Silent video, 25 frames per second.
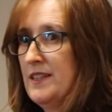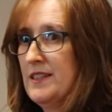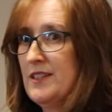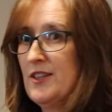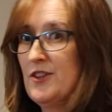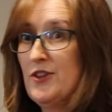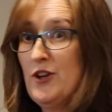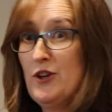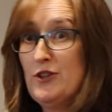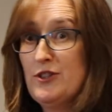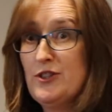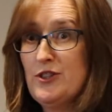
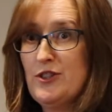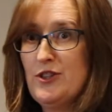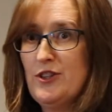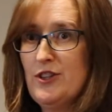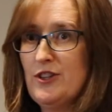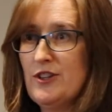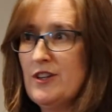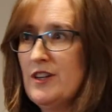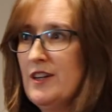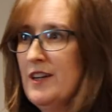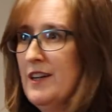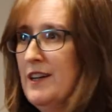So those
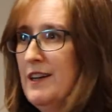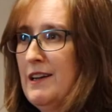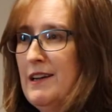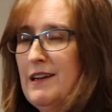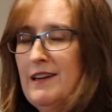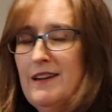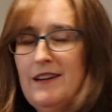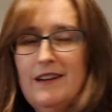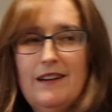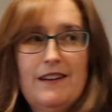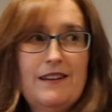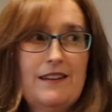two.
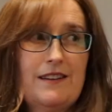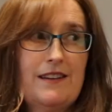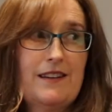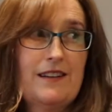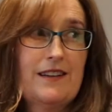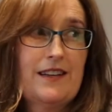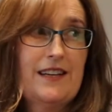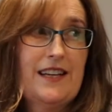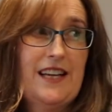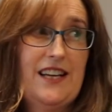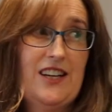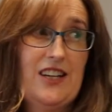
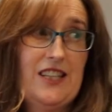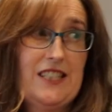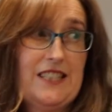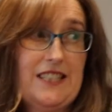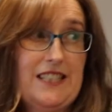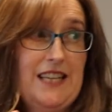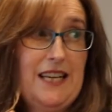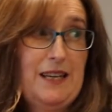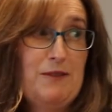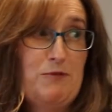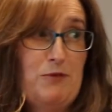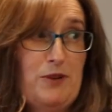Can I
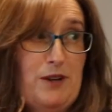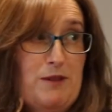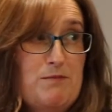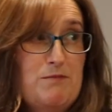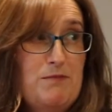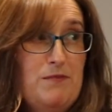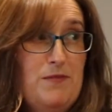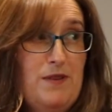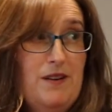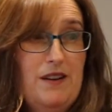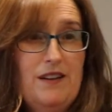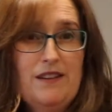say what I
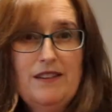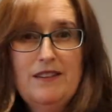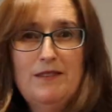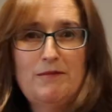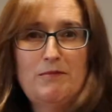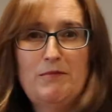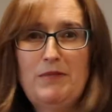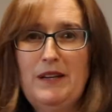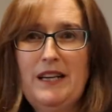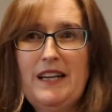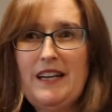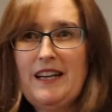might
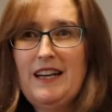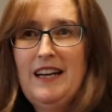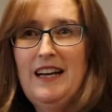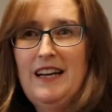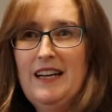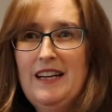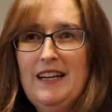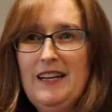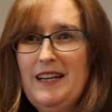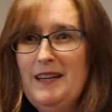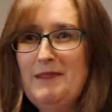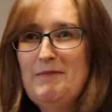not pick?
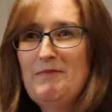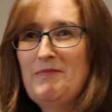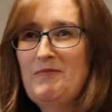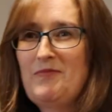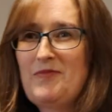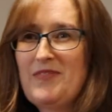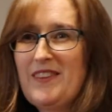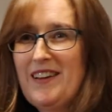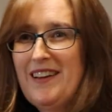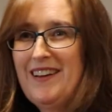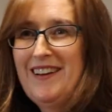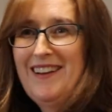I
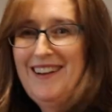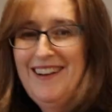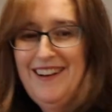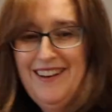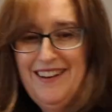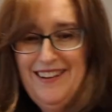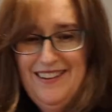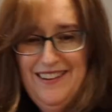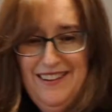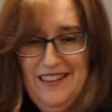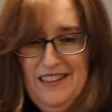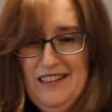
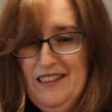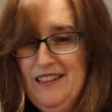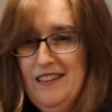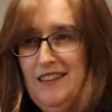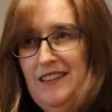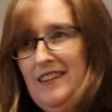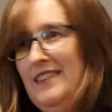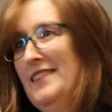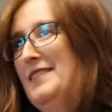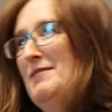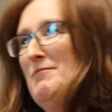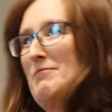
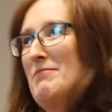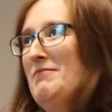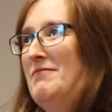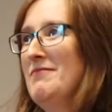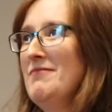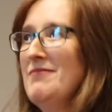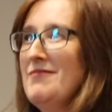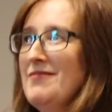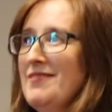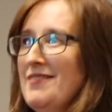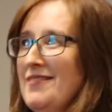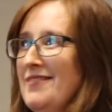
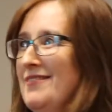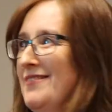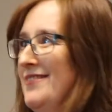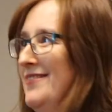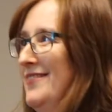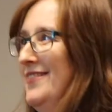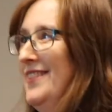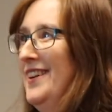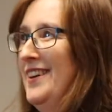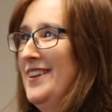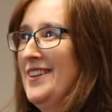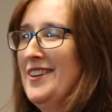
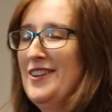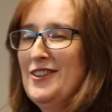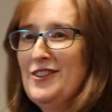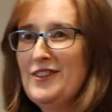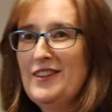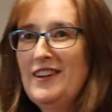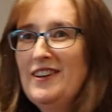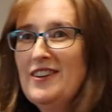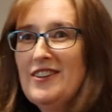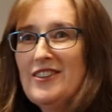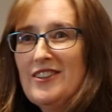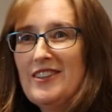
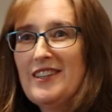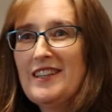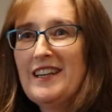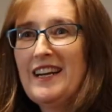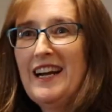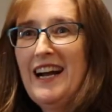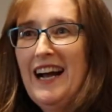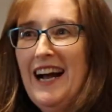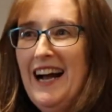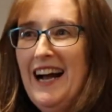don't know.